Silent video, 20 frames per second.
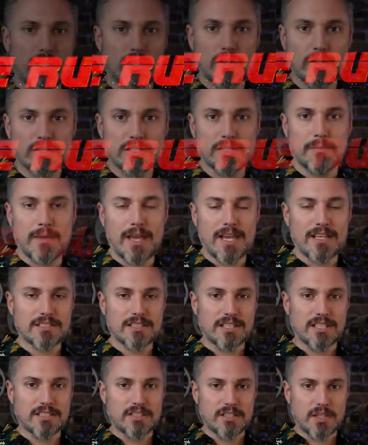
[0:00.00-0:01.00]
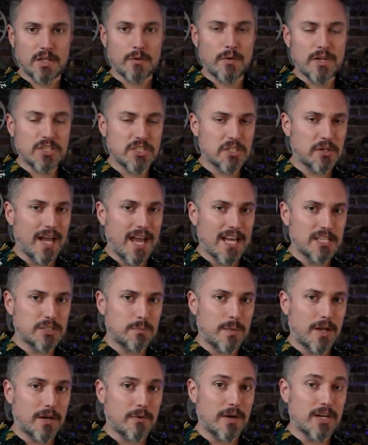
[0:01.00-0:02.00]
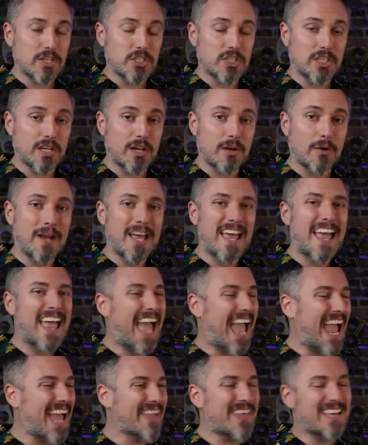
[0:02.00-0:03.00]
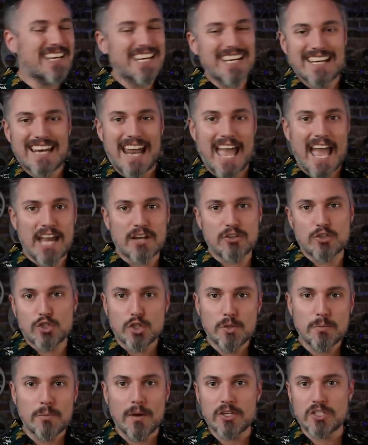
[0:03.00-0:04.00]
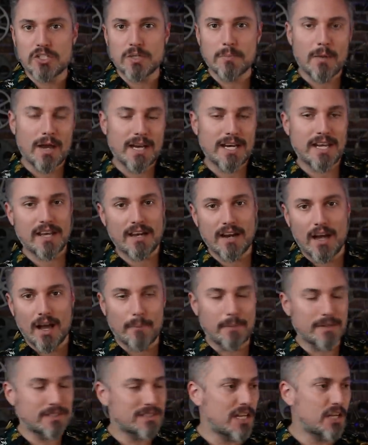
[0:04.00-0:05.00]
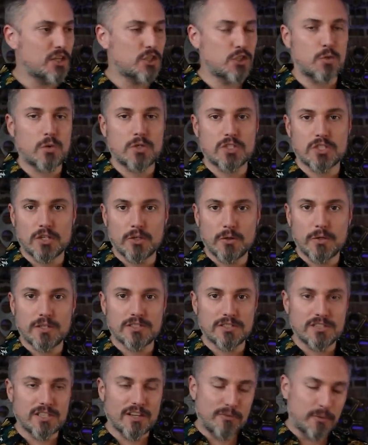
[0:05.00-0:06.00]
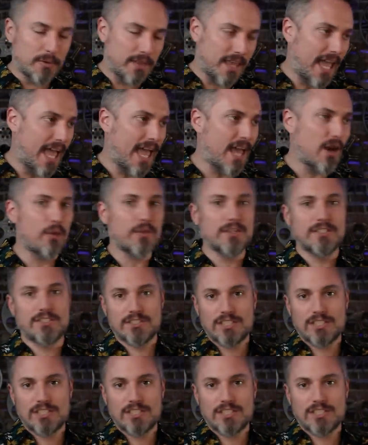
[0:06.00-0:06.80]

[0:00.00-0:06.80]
it looks amazing, it's in the original aspect ratio, and they didn't add too much to muddy it up. It's not George Lucas stuff where they add all these